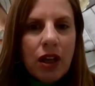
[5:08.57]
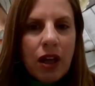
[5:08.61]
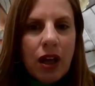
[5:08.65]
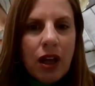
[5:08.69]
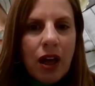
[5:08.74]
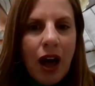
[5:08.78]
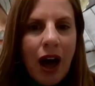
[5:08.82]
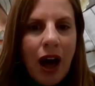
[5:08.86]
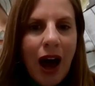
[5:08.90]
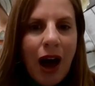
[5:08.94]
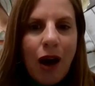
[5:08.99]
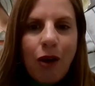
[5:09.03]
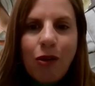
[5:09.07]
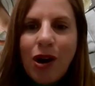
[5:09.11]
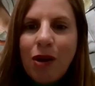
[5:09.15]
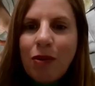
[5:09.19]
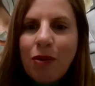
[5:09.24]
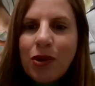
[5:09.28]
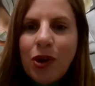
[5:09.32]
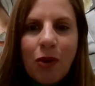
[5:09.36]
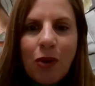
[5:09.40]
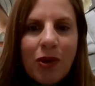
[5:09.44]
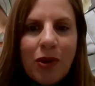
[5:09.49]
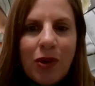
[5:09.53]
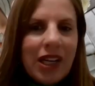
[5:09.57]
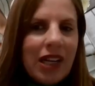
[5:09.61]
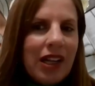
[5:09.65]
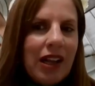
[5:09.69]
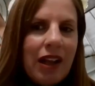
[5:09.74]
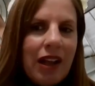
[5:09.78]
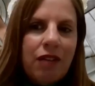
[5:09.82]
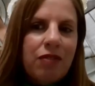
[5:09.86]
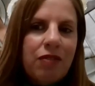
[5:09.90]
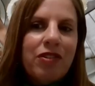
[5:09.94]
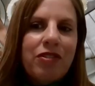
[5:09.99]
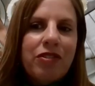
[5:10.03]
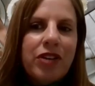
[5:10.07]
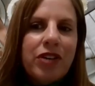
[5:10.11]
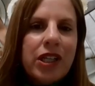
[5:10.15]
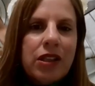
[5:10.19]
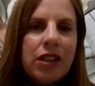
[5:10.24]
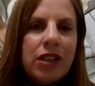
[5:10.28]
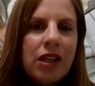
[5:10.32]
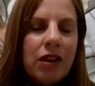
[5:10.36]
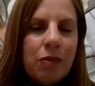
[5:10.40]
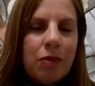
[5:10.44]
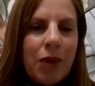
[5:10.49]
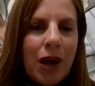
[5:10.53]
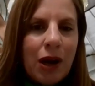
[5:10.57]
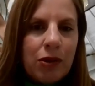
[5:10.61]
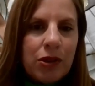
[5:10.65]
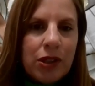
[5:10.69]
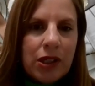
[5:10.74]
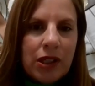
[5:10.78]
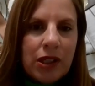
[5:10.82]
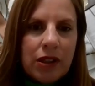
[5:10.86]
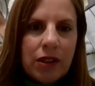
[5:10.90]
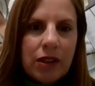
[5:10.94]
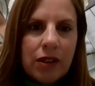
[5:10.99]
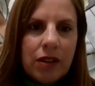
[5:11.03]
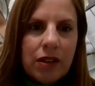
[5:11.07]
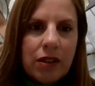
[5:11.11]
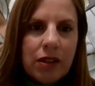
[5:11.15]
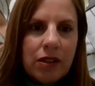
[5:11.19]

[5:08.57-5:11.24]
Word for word: Mm-hmm. How come no one had ever written about it?